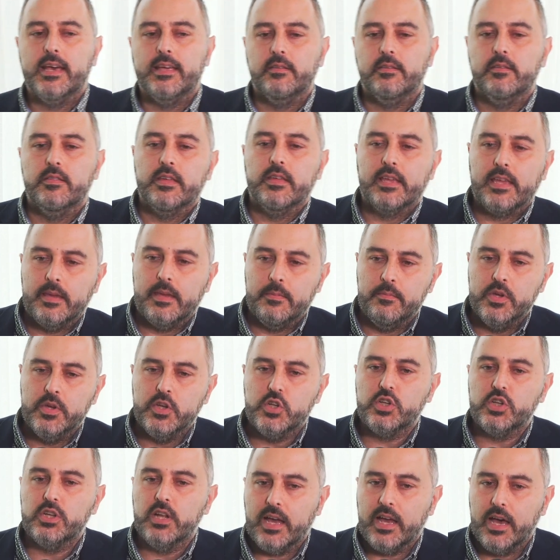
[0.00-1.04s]
said, the
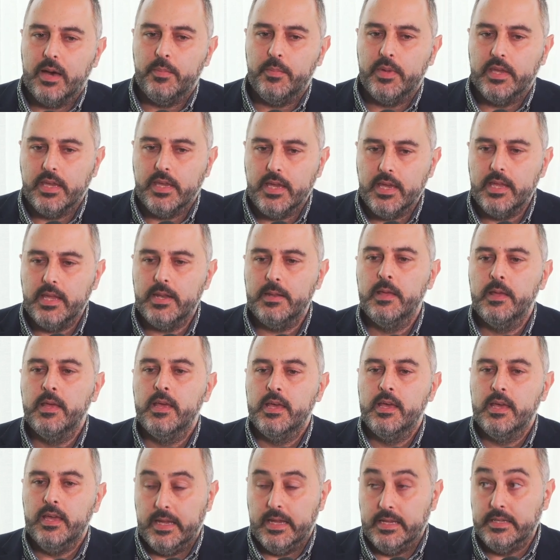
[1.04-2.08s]
commissioner coming in
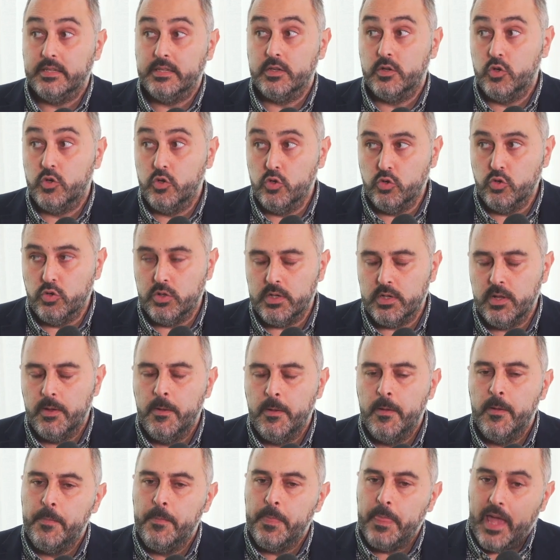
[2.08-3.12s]
is good.
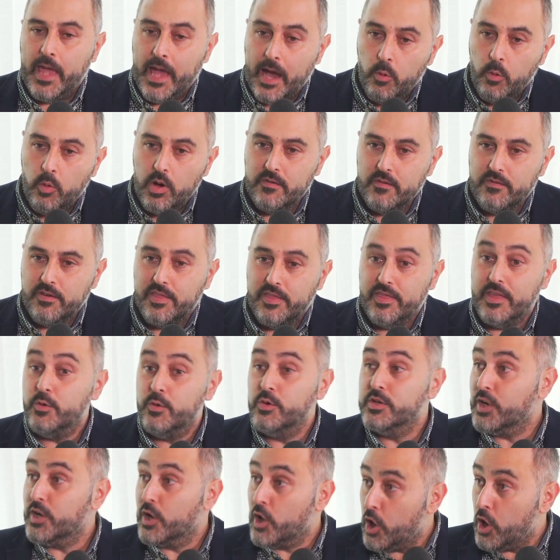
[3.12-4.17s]
However, there
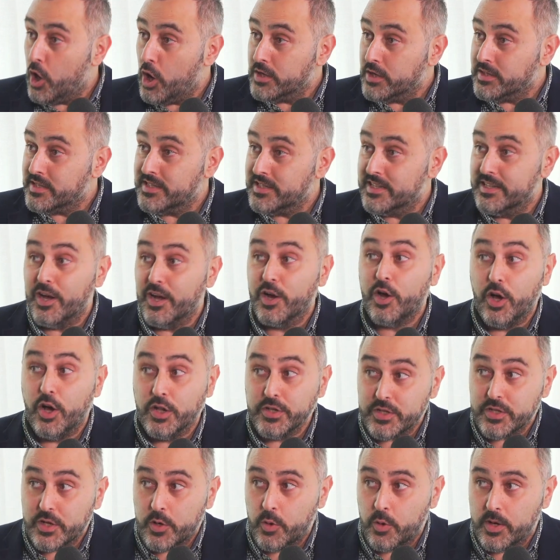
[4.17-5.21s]
was a cost and a
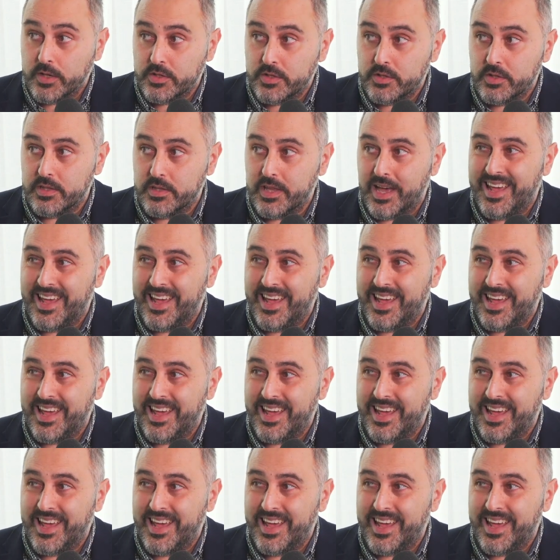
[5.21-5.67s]
consequence to that.